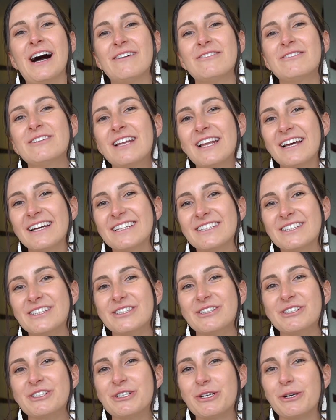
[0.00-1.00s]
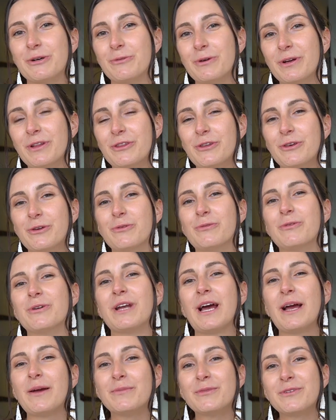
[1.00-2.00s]
I would like to share with you what
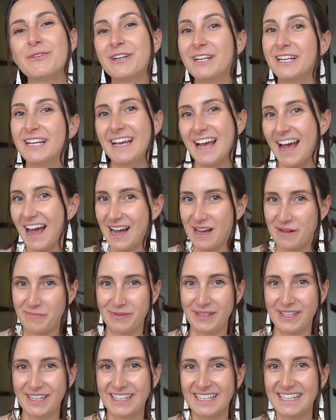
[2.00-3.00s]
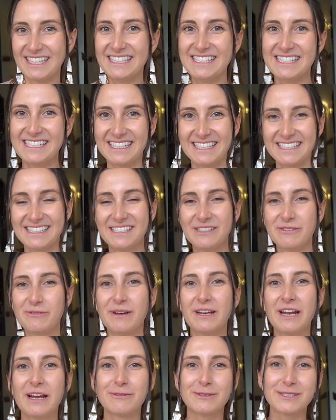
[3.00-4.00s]
I'm really happy I did
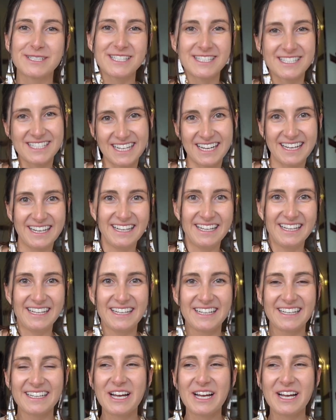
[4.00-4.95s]
when I was studying.